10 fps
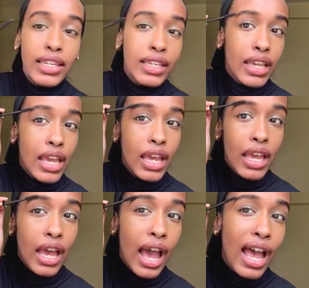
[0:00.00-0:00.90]
it
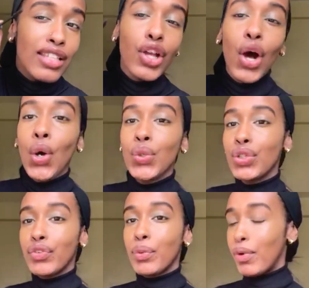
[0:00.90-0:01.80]
has the hold
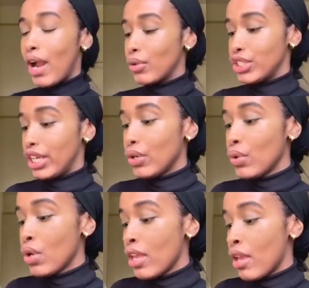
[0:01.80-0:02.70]
of the brow
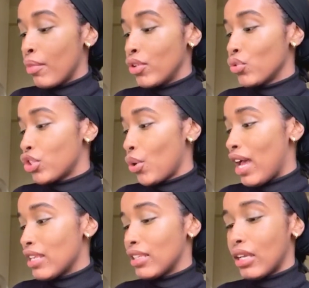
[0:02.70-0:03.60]
gel but also
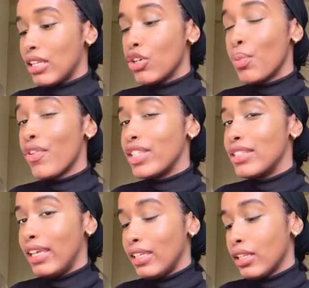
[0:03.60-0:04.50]
has like a little bit of a
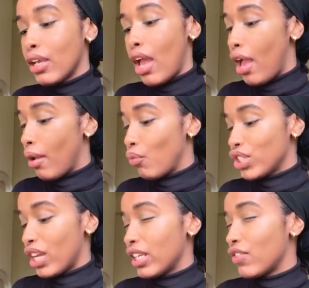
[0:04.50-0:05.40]
tint um,
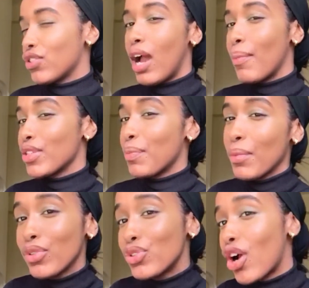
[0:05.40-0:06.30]
which kind of gives your eyebrows a
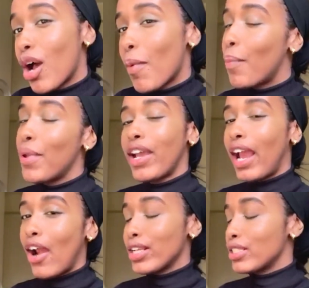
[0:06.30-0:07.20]
bit more drama, a bit
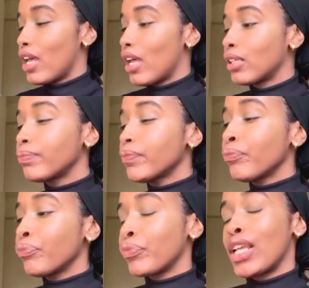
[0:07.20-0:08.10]
of character.
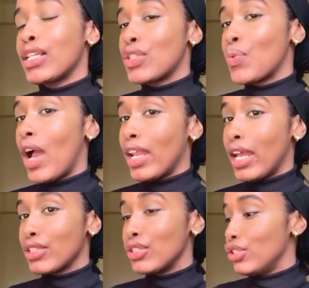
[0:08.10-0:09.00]
That's what I
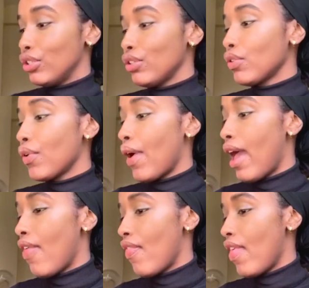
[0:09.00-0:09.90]
like to do.
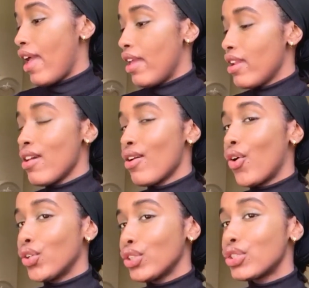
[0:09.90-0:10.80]
And then
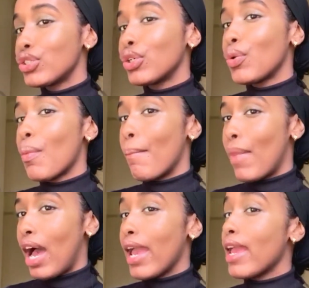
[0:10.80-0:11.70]
onto
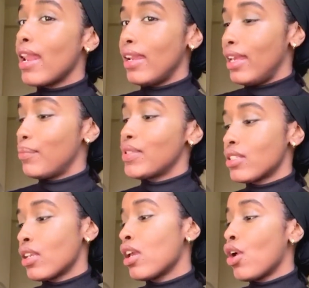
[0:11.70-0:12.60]
my
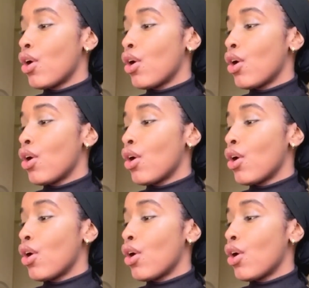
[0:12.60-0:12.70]
lips.